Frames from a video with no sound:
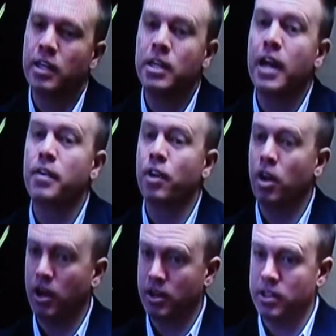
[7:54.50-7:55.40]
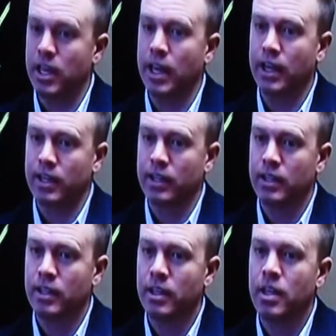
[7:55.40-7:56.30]
he died of a heart attack,
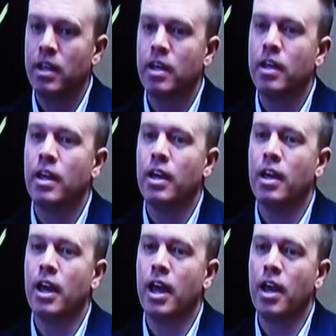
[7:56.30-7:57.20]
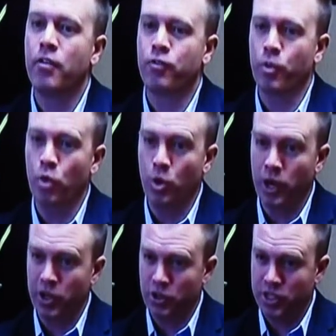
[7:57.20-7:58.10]
from what
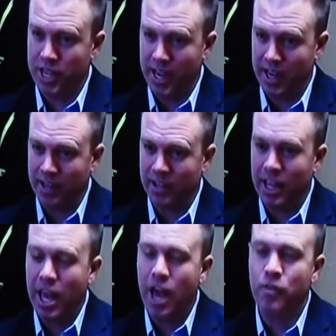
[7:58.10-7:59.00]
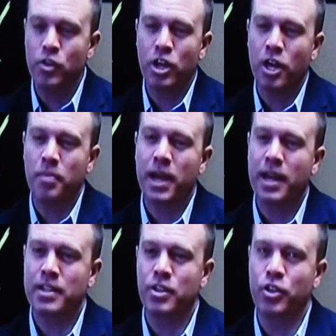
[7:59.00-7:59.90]
we understand. Have you gone
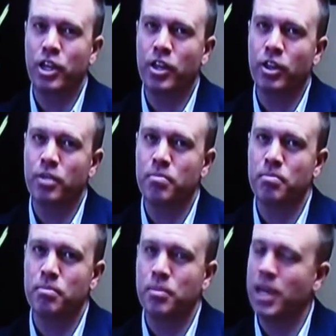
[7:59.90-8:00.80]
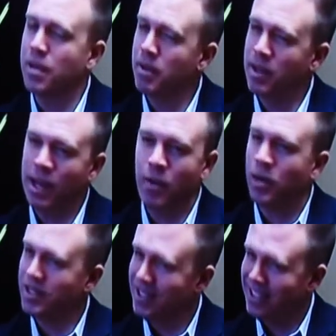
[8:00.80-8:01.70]
back to think that maybe that
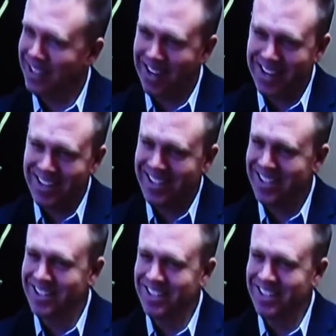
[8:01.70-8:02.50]
wasn't the case?